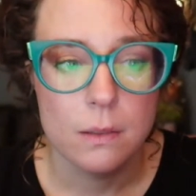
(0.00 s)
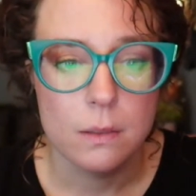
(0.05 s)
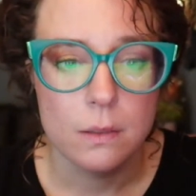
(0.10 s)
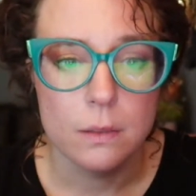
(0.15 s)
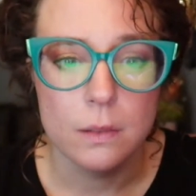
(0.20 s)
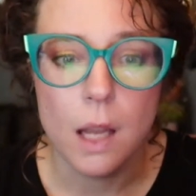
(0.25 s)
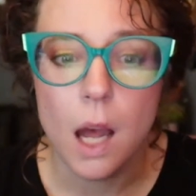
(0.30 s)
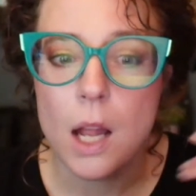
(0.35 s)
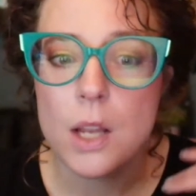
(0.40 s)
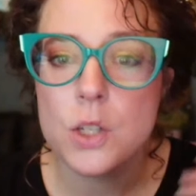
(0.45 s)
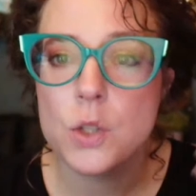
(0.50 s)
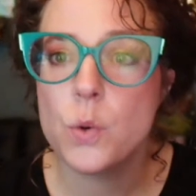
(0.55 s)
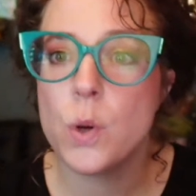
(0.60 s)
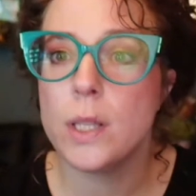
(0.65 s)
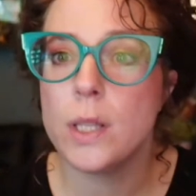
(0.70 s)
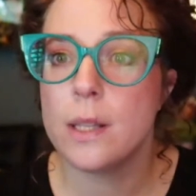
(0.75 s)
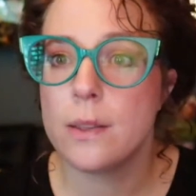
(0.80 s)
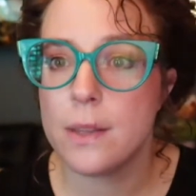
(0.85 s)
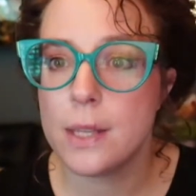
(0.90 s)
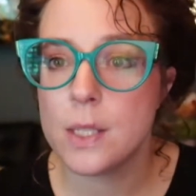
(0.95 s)
not
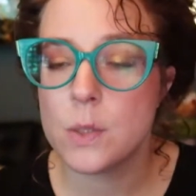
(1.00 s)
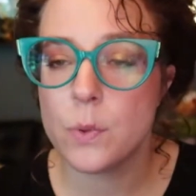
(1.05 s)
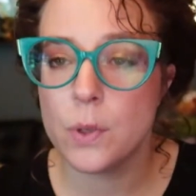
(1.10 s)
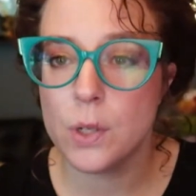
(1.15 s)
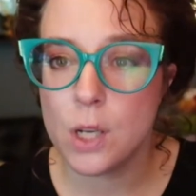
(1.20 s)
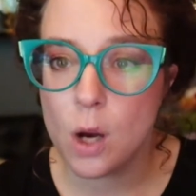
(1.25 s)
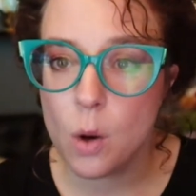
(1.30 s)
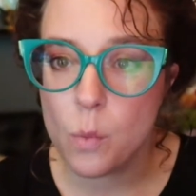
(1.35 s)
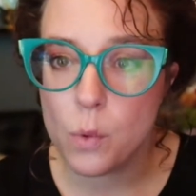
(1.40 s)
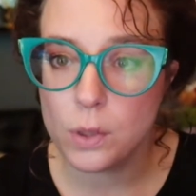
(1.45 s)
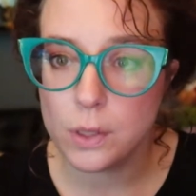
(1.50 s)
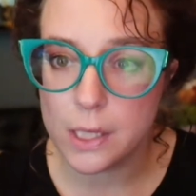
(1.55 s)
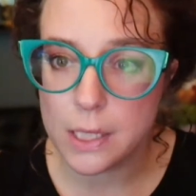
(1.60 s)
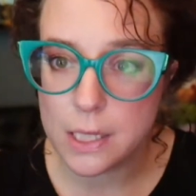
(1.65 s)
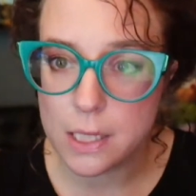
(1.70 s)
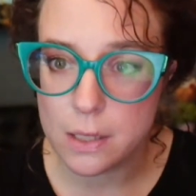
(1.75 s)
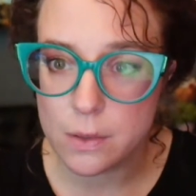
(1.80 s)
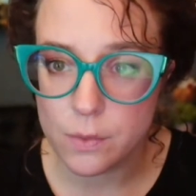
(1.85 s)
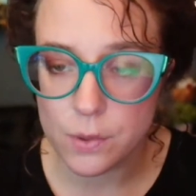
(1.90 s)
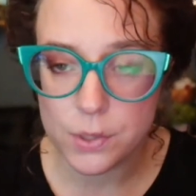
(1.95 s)
doing the things we know will
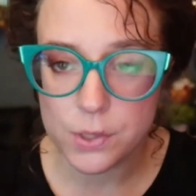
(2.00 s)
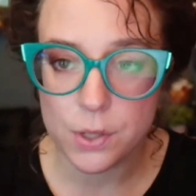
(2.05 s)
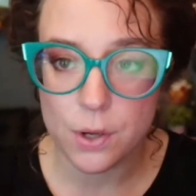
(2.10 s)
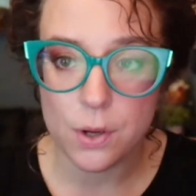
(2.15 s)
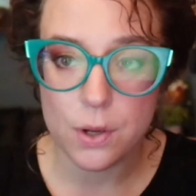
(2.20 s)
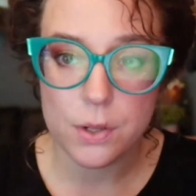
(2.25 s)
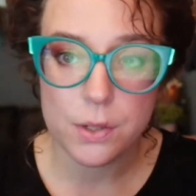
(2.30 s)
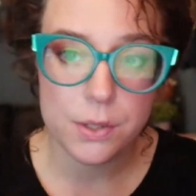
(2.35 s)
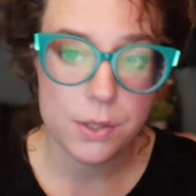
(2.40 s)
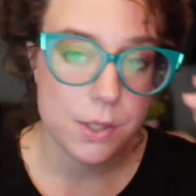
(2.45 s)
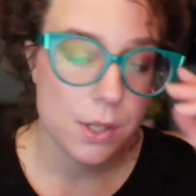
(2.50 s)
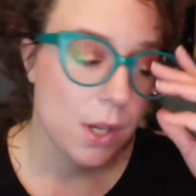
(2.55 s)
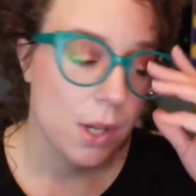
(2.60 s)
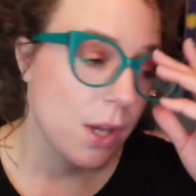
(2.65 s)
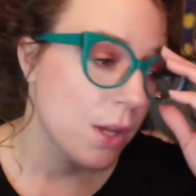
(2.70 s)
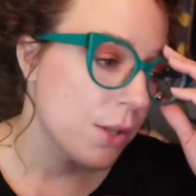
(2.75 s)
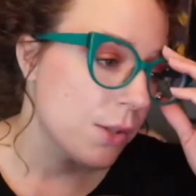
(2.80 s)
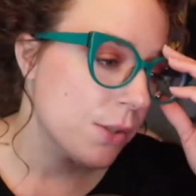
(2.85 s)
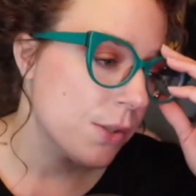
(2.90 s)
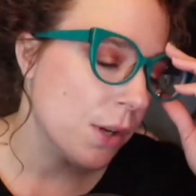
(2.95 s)
lead to the results.
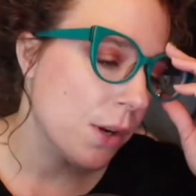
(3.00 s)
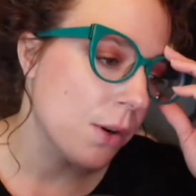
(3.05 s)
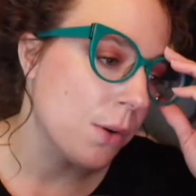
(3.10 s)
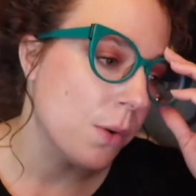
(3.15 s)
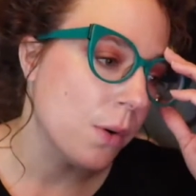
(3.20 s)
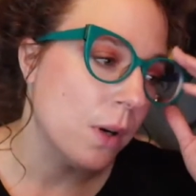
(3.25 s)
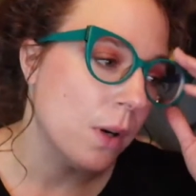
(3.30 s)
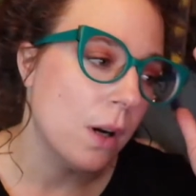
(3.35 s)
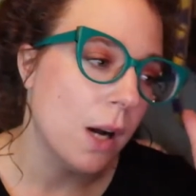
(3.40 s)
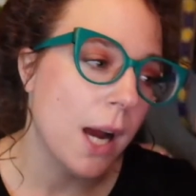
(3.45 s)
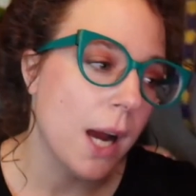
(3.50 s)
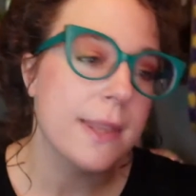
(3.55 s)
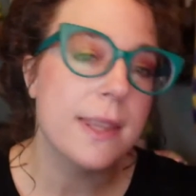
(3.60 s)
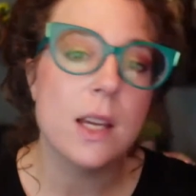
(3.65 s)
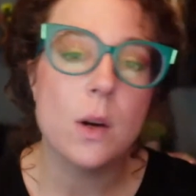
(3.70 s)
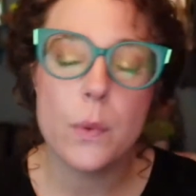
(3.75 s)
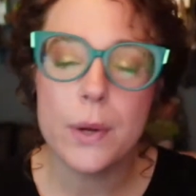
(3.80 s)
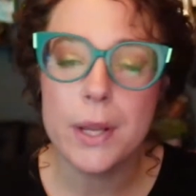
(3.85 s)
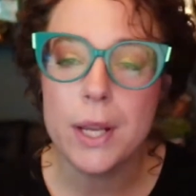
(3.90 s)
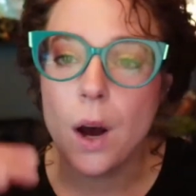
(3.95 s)
So I
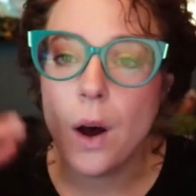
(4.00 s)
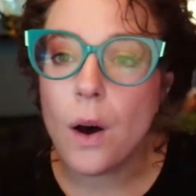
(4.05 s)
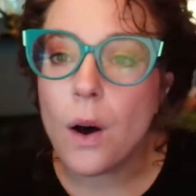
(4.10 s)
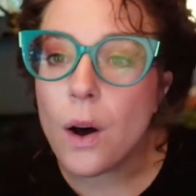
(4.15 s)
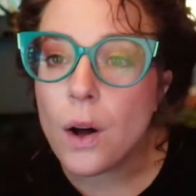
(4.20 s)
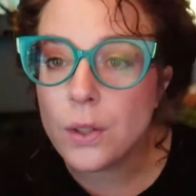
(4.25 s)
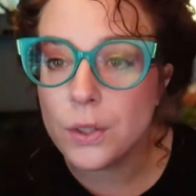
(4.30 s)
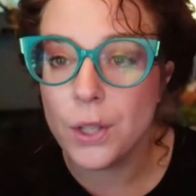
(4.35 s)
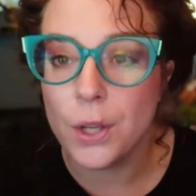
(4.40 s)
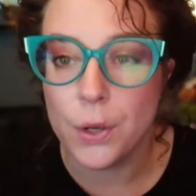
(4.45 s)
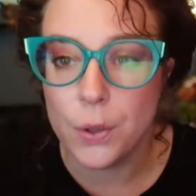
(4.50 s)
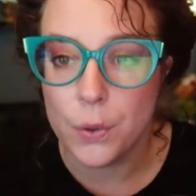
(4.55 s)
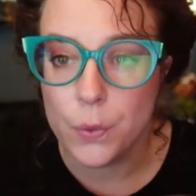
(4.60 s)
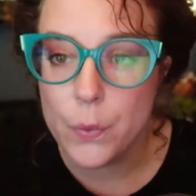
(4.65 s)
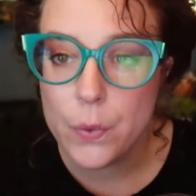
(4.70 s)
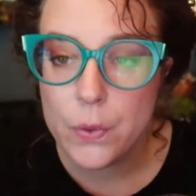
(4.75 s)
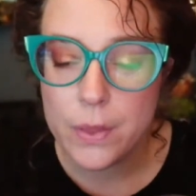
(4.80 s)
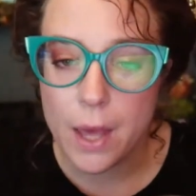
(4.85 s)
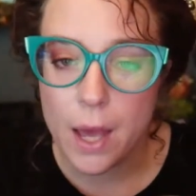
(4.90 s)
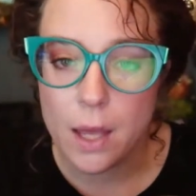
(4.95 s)
think we all
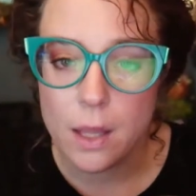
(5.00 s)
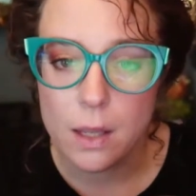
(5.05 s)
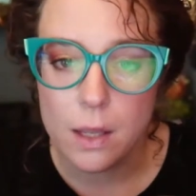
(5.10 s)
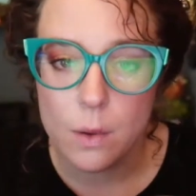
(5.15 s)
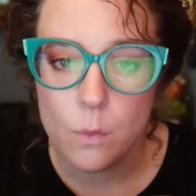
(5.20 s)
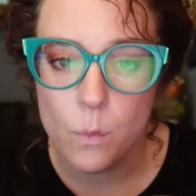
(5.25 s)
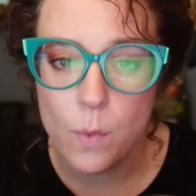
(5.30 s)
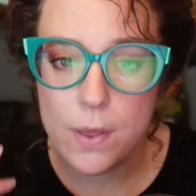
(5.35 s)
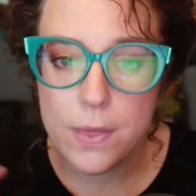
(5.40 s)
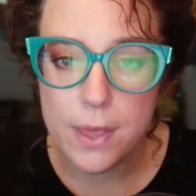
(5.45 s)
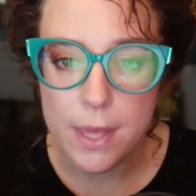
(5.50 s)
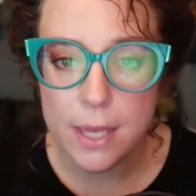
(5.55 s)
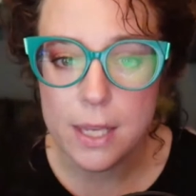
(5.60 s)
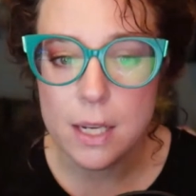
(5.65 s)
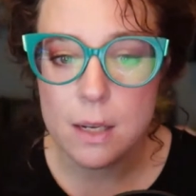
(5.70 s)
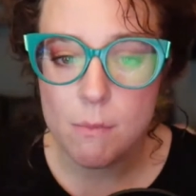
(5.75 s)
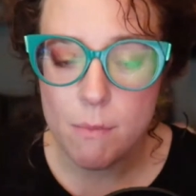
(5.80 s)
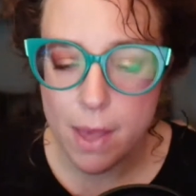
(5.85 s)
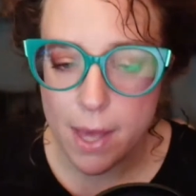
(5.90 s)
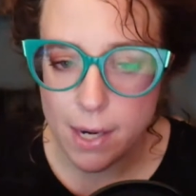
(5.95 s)
know that
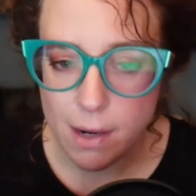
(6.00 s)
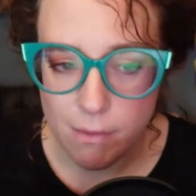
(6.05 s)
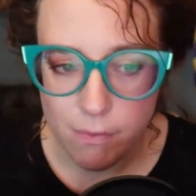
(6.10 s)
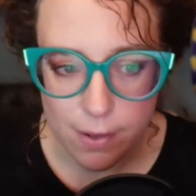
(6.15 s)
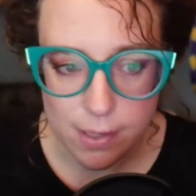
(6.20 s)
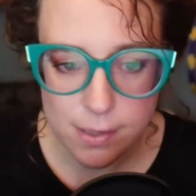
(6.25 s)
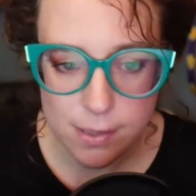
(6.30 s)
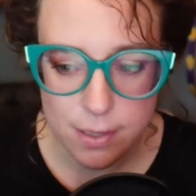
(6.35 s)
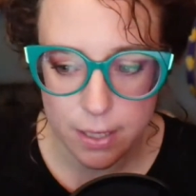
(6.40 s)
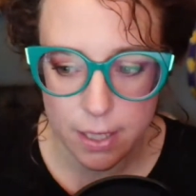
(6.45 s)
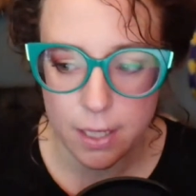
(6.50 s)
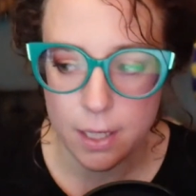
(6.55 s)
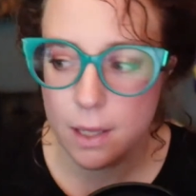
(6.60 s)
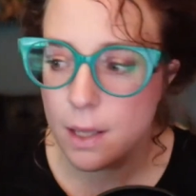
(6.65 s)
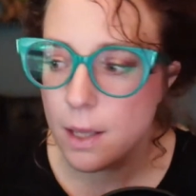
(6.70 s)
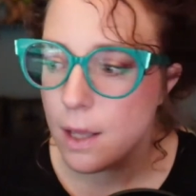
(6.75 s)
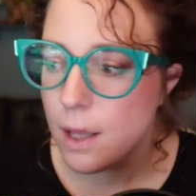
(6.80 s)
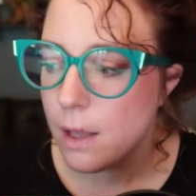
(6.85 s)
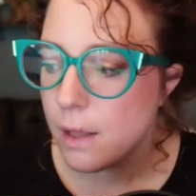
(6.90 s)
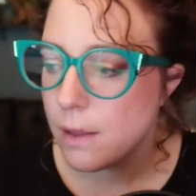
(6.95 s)
within
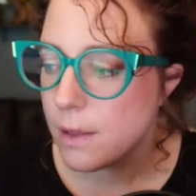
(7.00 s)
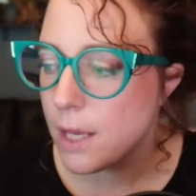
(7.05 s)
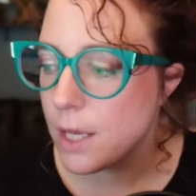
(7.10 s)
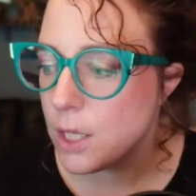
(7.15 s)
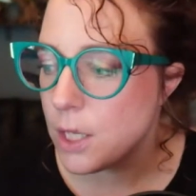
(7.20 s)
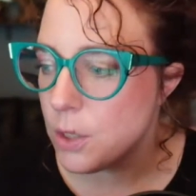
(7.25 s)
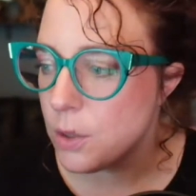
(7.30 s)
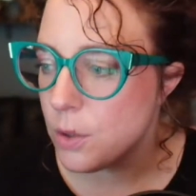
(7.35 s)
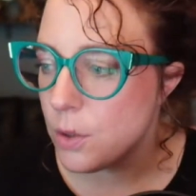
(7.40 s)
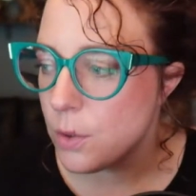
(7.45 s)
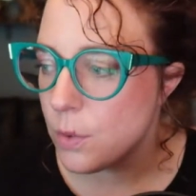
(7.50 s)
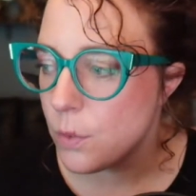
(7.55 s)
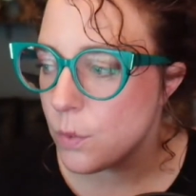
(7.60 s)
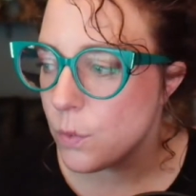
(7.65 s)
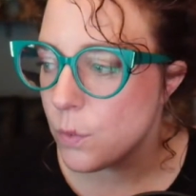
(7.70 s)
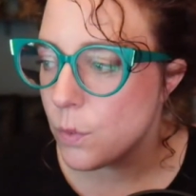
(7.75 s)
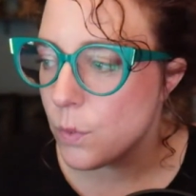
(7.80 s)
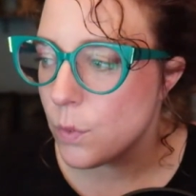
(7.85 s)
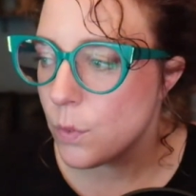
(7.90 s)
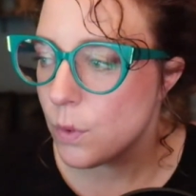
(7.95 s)
manifesting, like
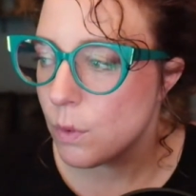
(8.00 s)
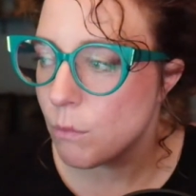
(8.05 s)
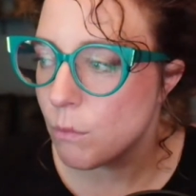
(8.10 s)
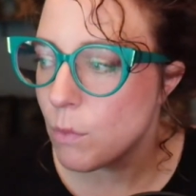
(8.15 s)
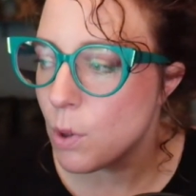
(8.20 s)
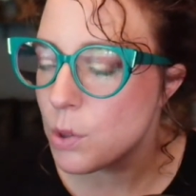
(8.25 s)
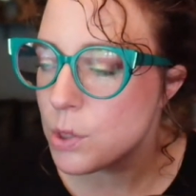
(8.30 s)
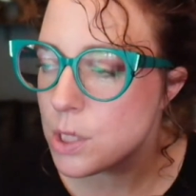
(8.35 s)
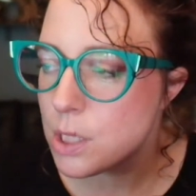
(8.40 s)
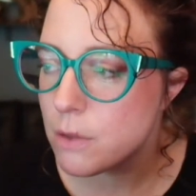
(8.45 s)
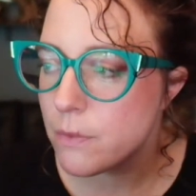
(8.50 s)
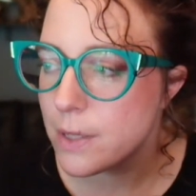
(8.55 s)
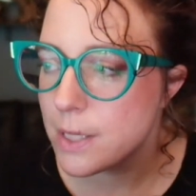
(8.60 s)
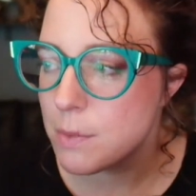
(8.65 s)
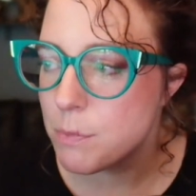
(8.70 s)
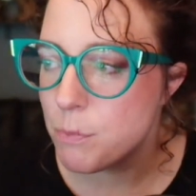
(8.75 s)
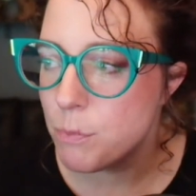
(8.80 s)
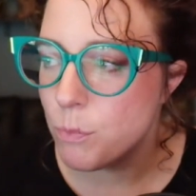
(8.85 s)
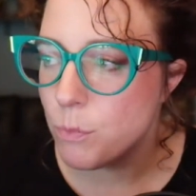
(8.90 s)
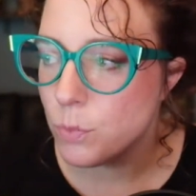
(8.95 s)
most of
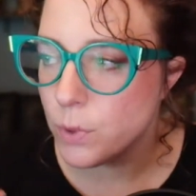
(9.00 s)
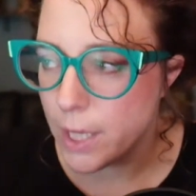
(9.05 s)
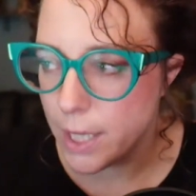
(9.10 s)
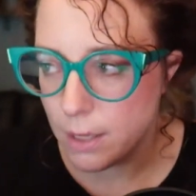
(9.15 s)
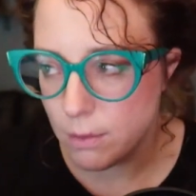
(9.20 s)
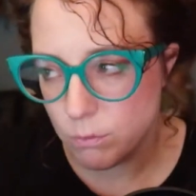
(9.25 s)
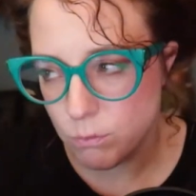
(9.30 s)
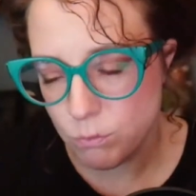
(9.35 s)
us like